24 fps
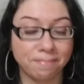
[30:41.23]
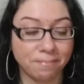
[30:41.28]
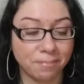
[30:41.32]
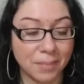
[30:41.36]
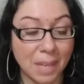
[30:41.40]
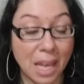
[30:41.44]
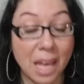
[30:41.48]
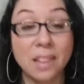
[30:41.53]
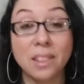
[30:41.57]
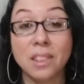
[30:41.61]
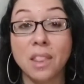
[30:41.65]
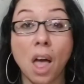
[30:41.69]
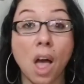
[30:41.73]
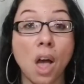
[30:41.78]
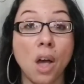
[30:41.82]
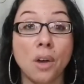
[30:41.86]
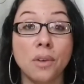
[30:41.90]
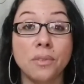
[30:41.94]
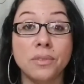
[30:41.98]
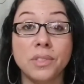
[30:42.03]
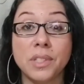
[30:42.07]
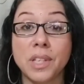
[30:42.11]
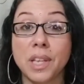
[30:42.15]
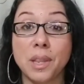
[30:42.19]
and
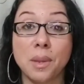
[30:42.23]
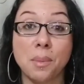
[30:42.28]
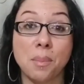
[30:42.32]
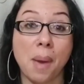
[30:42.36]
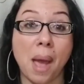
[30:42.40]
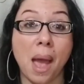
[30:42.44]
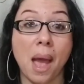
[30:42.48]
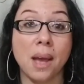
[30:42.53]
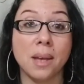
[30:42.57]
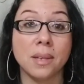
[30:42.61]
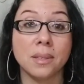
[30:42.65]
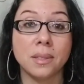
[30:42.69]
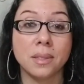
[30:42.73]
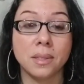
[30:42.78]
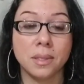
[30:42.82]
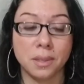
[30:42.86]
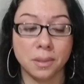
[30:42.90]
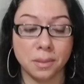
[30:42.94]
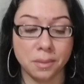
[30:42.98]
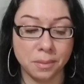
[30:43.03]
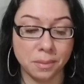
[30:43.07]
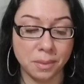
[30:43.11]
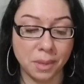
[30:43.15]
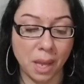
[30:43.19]
loved in the past.
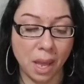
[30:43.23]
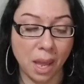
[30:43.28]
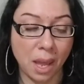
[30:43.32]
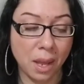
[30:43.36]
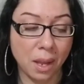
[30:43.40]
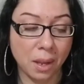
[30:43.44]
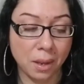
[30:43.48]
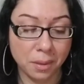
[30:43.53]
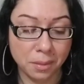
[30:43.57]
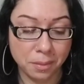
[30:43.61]
Okay?